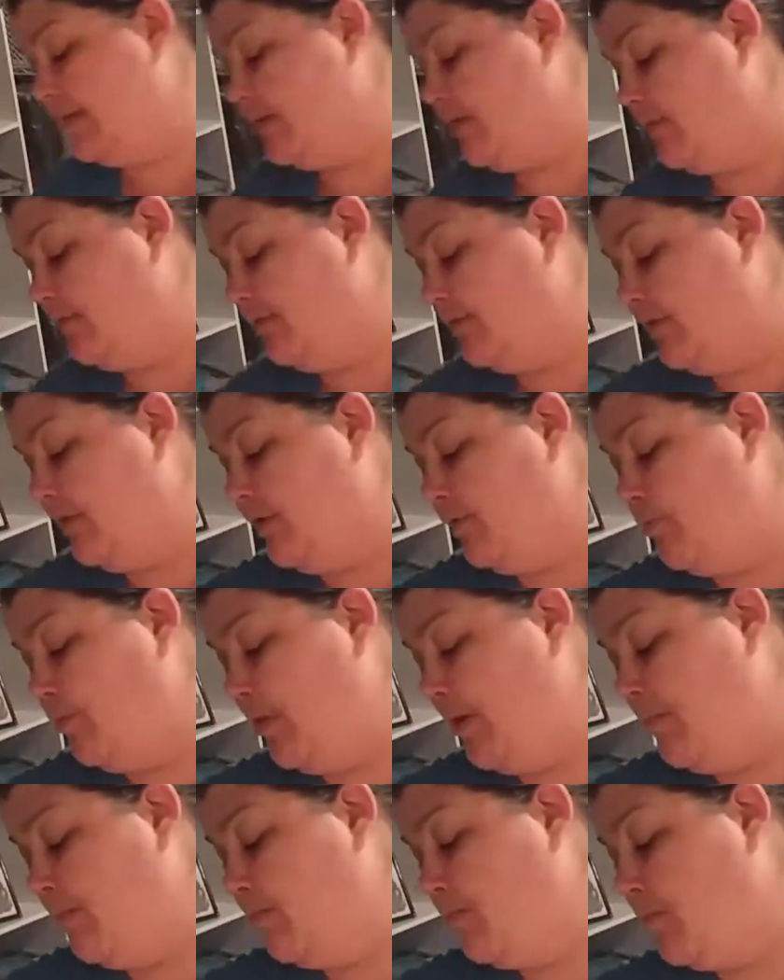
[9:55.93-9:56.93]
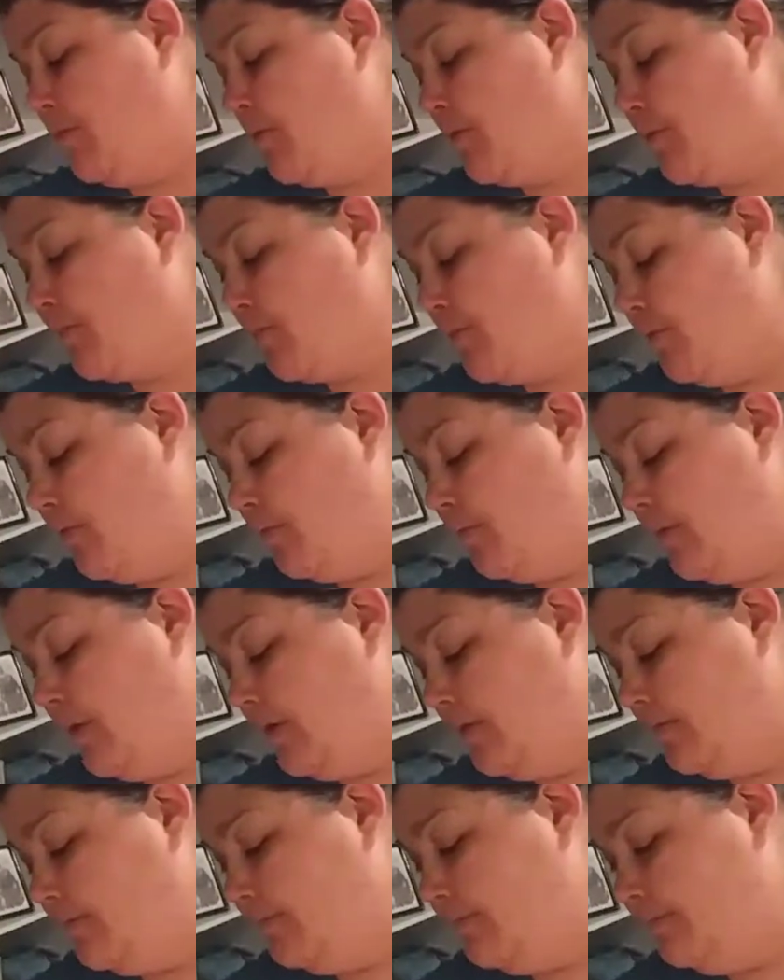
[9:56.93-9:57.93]
A little bit more
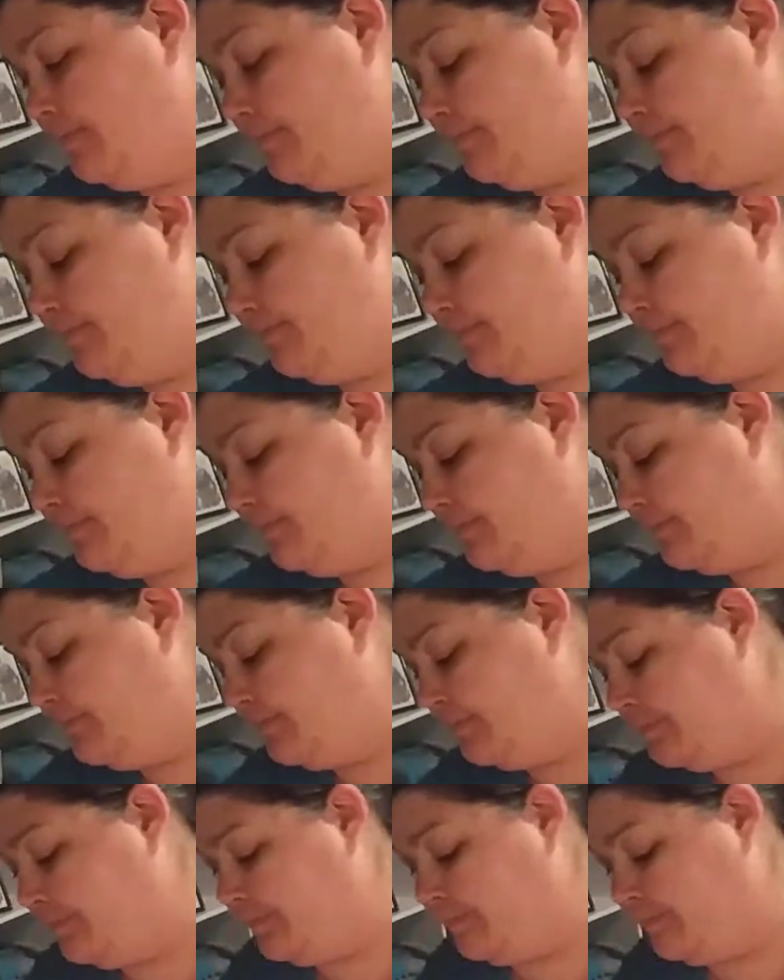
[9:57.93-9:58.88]
room.